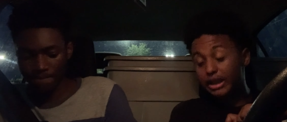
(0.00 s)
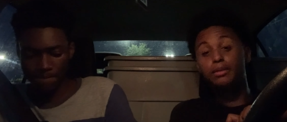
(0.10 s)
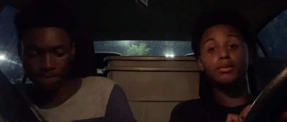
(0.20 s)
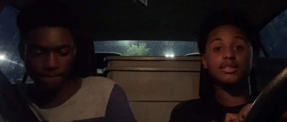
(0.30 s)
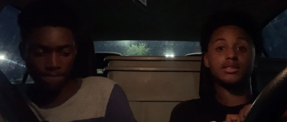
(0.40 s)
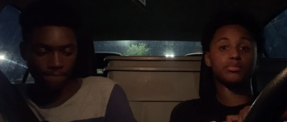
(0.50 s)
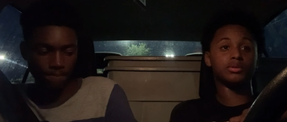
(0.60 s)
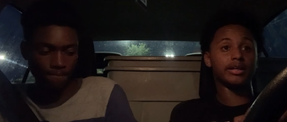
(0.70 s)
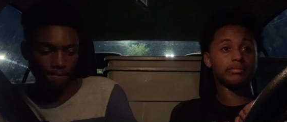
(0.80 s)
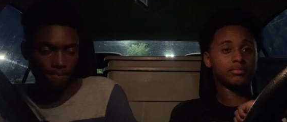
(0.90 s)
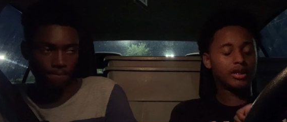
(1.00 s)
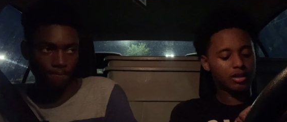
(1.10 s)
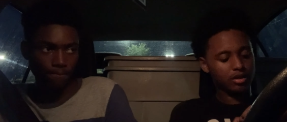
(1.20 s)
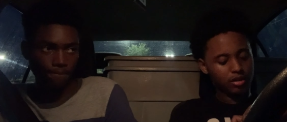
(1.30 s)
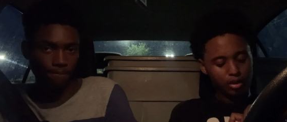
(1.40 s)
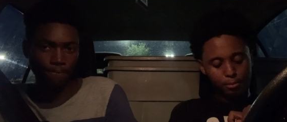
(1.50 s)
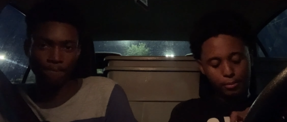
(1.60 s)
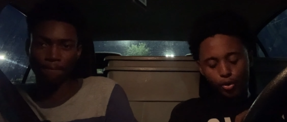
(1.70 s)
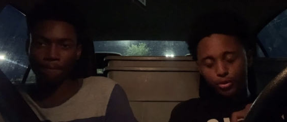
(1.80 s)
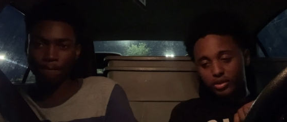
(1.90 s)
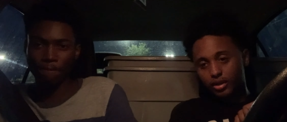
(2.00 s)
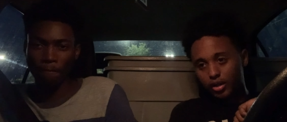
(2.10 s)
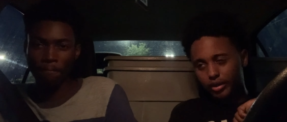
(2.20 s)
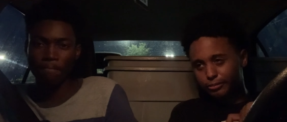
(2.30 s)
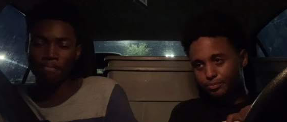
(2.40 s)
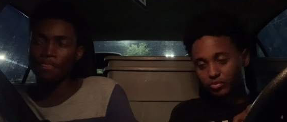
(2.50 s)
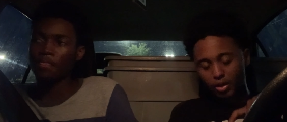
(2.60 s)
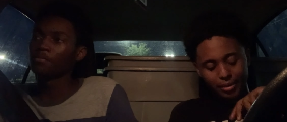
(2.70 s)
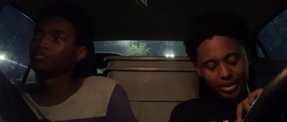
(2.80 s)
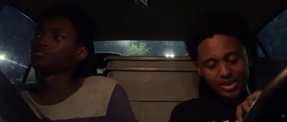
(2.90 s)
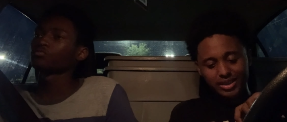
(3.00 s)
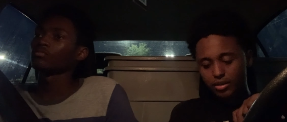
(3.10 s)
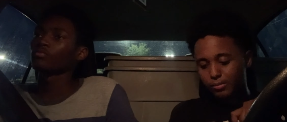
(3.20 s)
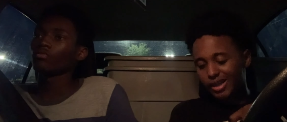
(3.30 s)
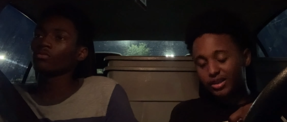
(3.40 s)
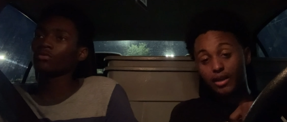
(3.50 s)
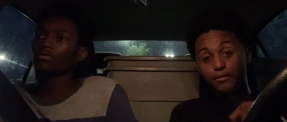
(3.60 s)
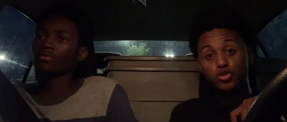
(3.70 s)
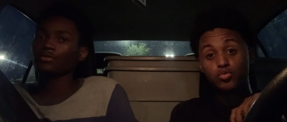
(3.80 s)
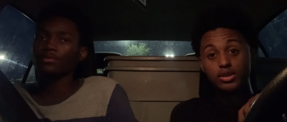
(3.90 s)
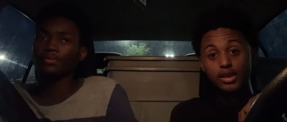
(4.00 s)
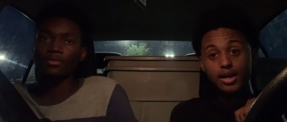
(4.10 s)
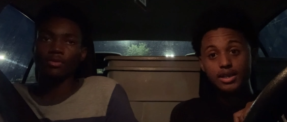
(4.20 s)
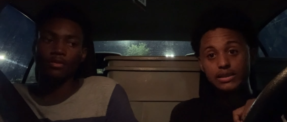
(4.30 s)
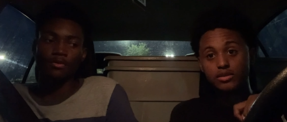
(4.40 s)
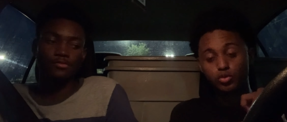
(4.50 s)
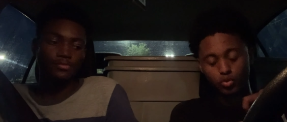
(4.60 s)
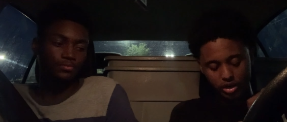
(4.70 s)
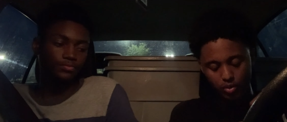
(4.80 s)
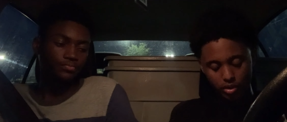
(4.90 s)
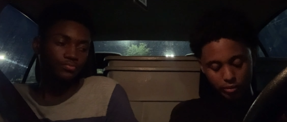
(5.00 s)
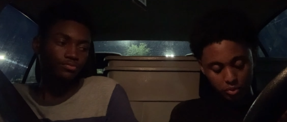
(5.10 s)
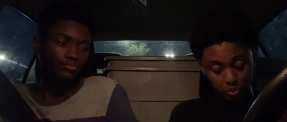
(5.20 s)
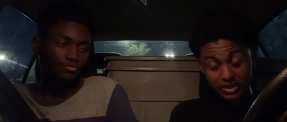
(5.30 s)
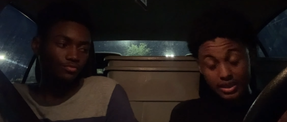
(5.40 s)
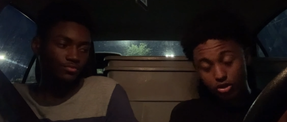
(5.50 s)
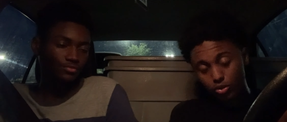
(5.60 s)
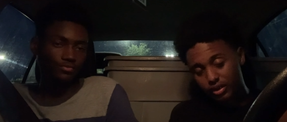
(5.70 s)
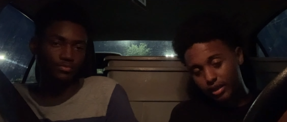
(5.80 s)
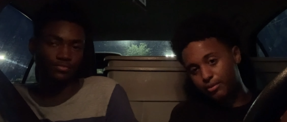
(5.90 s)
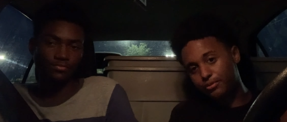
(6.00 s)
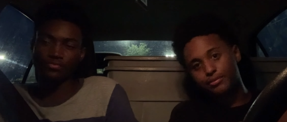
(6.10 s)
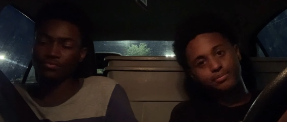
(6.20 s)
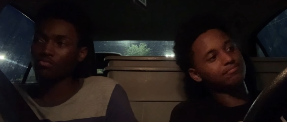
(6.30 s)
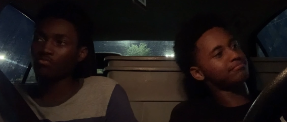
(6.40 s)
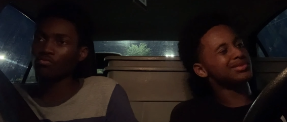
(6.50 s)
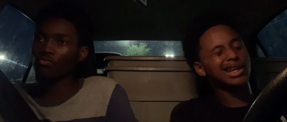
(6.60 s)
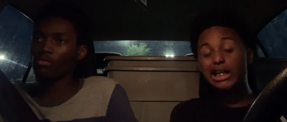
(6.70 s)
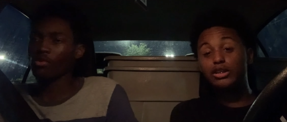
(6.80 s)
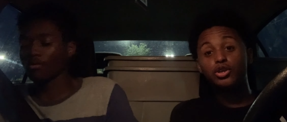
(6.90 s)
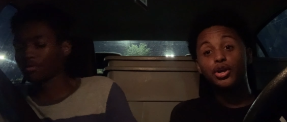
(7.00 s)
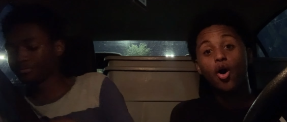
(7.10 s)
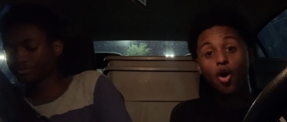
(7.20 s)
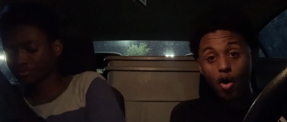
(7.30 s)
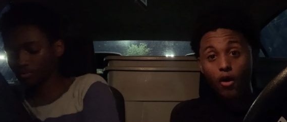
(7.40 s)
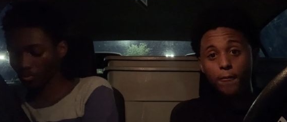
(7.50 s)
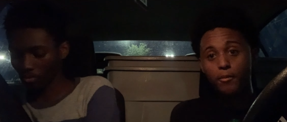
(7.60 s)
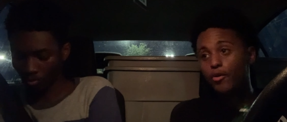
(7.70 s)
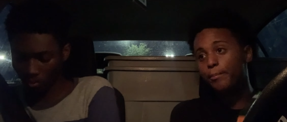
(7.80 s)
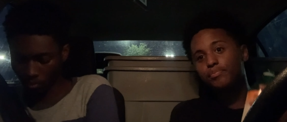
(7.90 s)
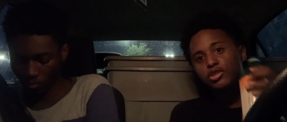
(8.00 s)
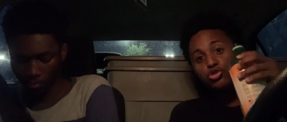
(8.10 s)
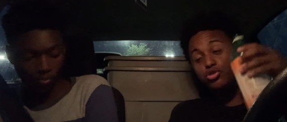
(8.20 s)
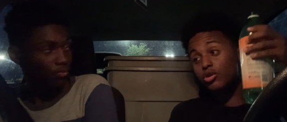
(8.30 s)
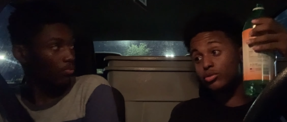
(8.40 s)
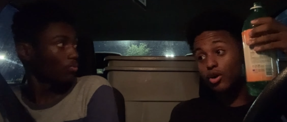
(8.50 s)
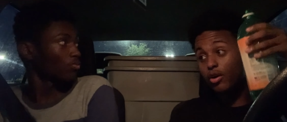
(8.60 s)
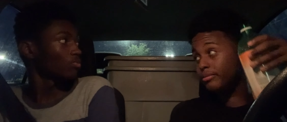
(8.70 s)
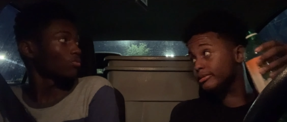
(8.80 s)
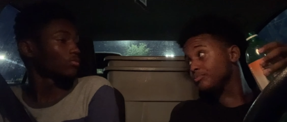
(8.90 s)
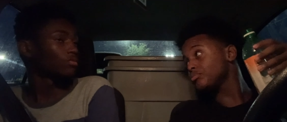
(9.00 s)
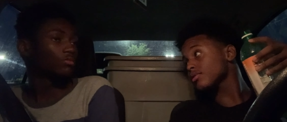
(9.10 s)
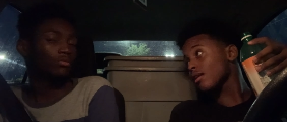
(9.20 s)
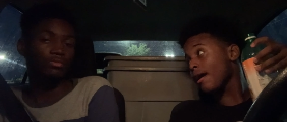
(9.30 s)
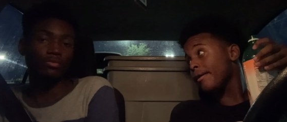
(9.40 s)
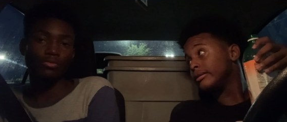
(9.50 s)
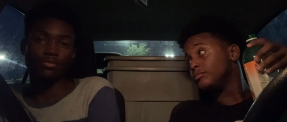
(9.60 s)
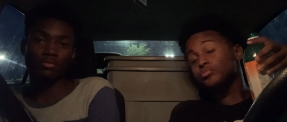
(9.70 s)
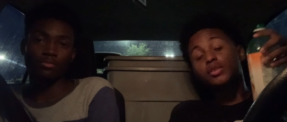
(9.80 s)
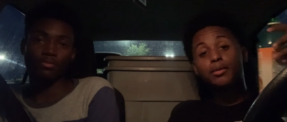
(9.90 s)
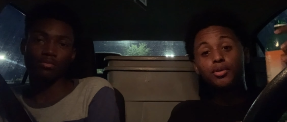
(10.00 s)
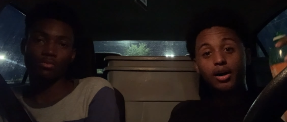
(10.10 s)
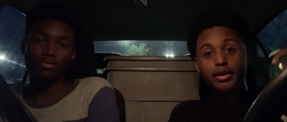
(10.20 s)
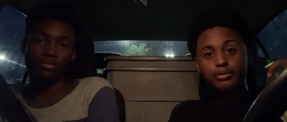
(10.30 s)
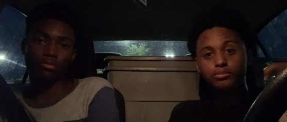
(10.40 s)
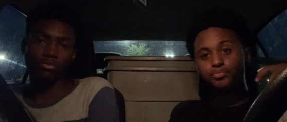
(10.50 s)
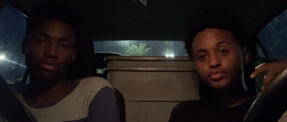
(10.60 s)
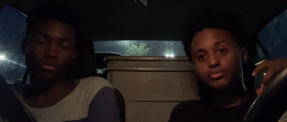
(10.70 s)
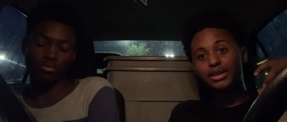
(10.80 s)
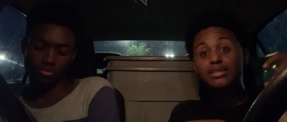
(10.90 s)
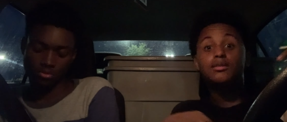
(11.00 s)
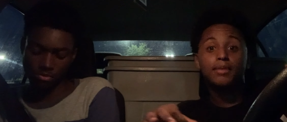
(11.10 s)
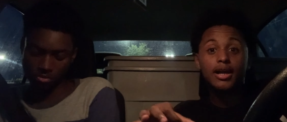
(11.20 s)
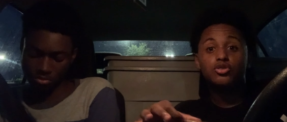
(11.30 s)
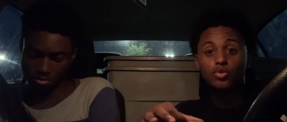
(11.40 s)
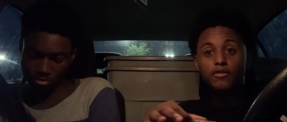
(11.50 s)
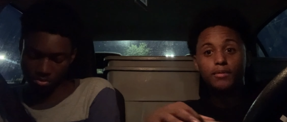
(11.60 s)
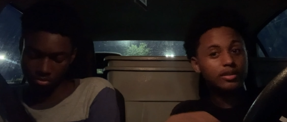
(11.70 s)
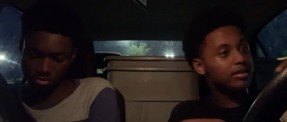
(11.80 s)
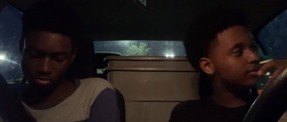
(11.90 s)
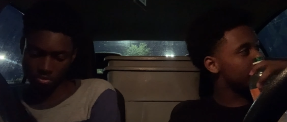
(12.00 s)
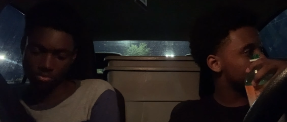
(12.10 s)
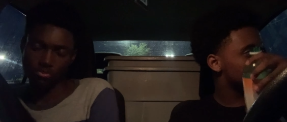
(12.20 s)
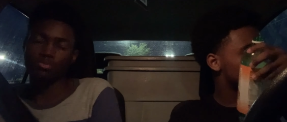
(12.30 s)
Speaker 1: and my stepdad. Mm. Both um, the men I needed in my life to realize where women would take you in life I learned hard, bro. Struggled hard. Keep it 100. That's the backstory of my love life,